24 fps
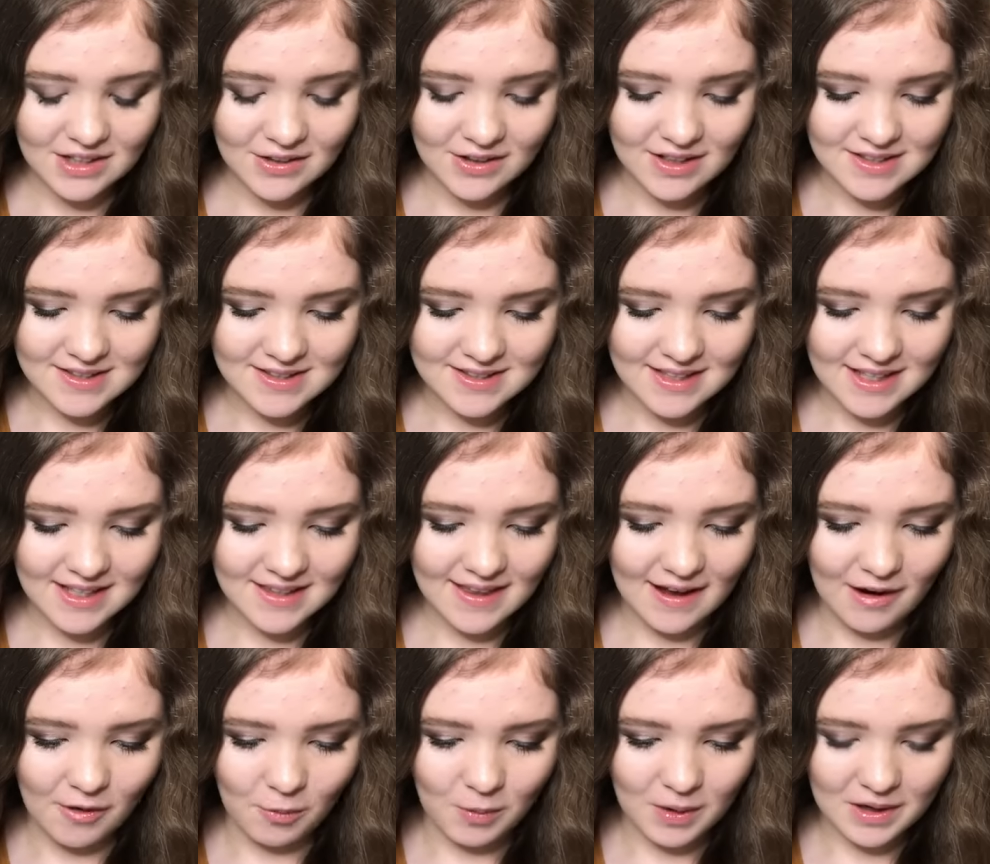you can see
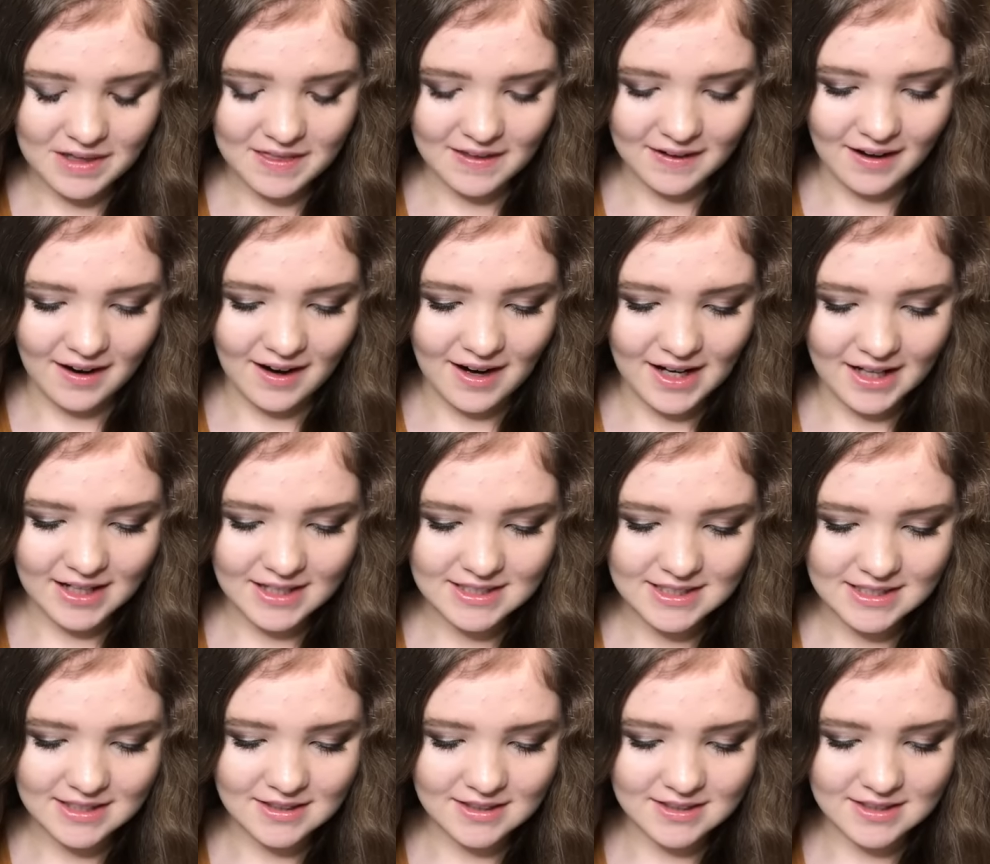that one of the
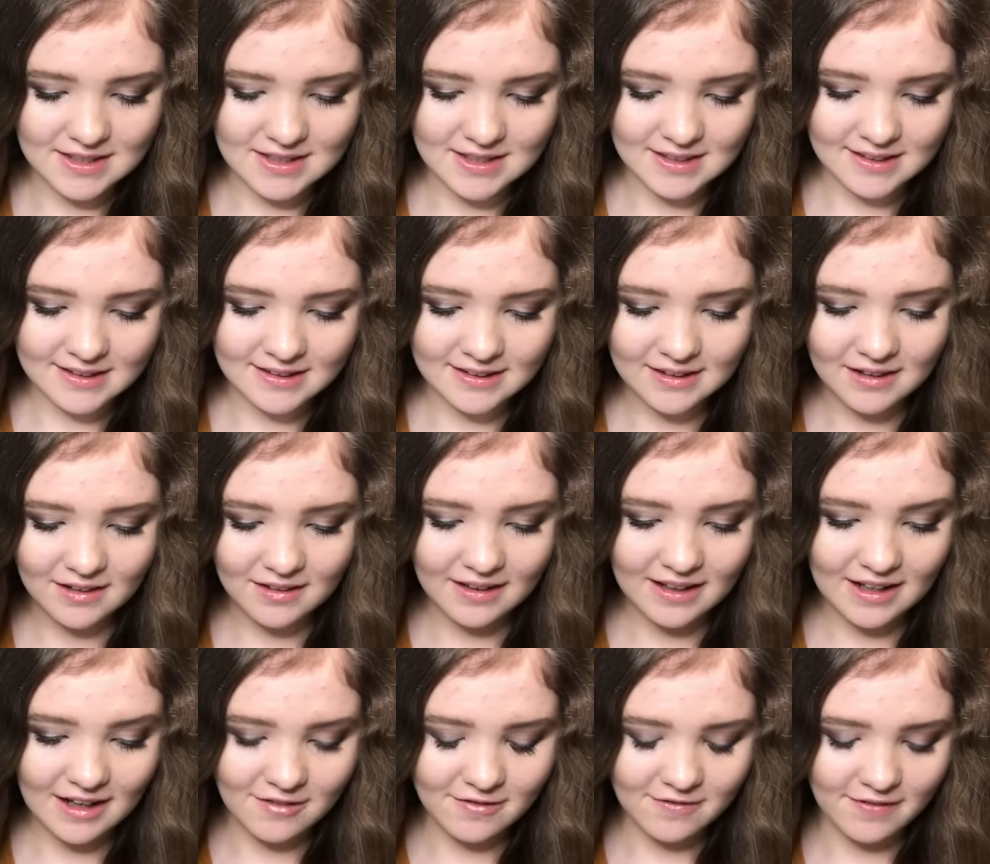cockatiels is
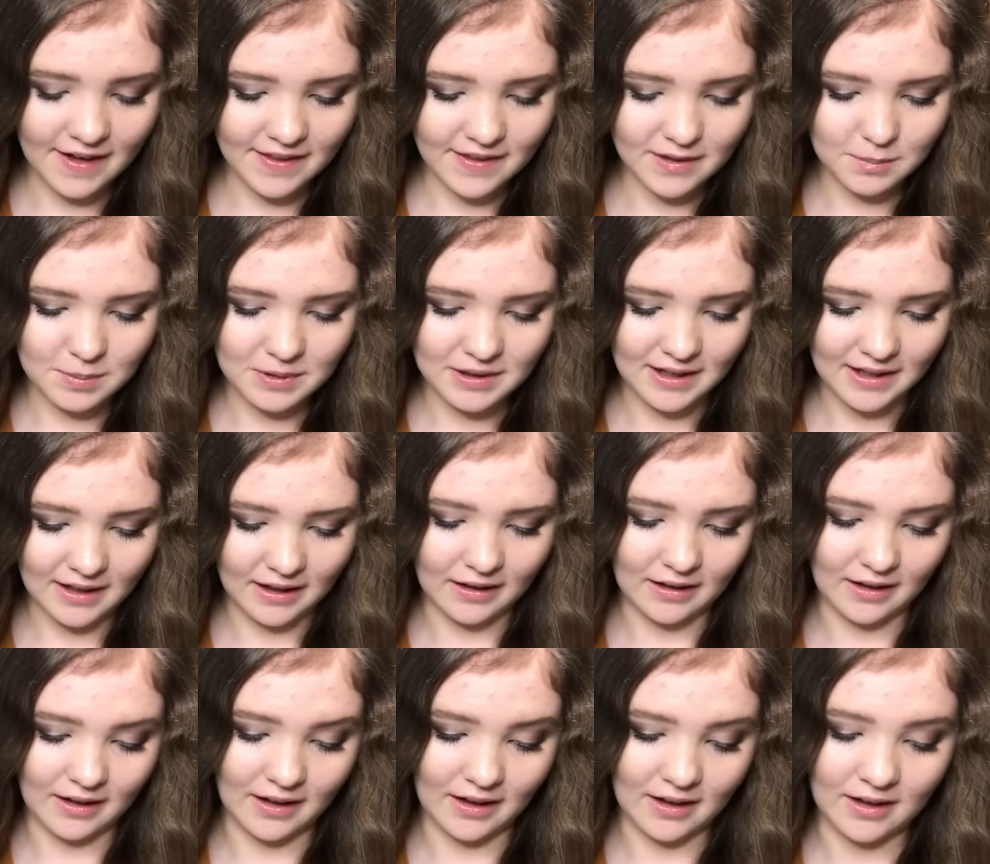clearly a feather
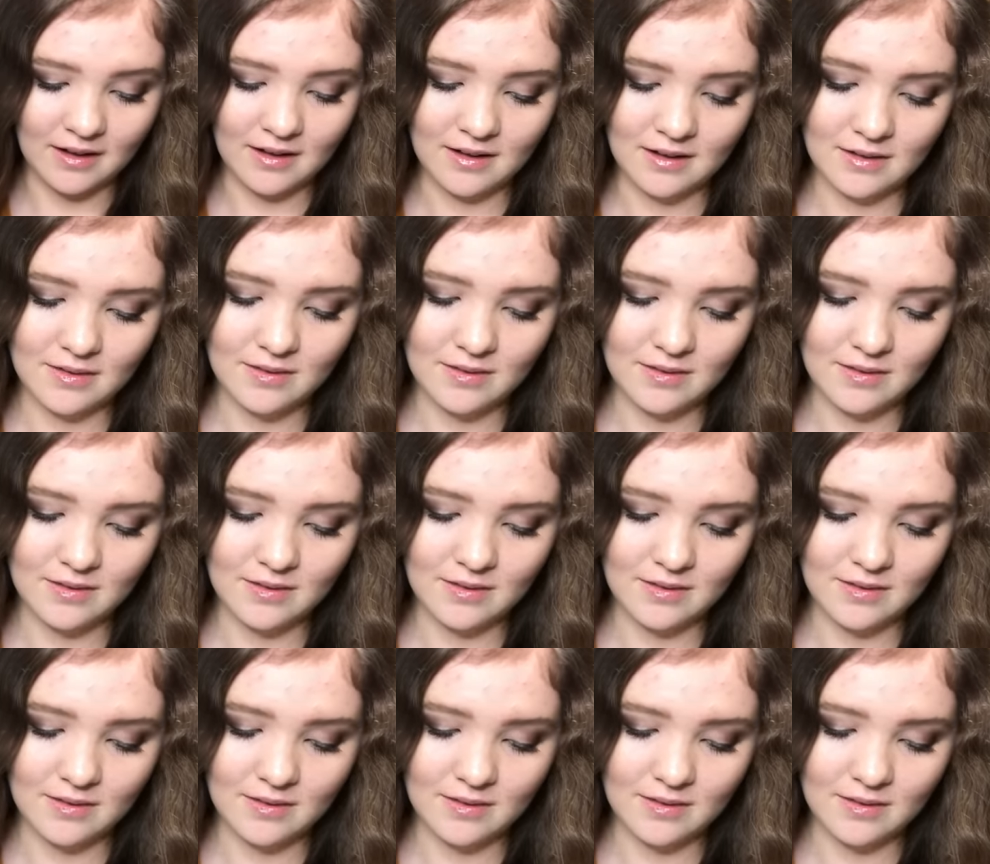plucker.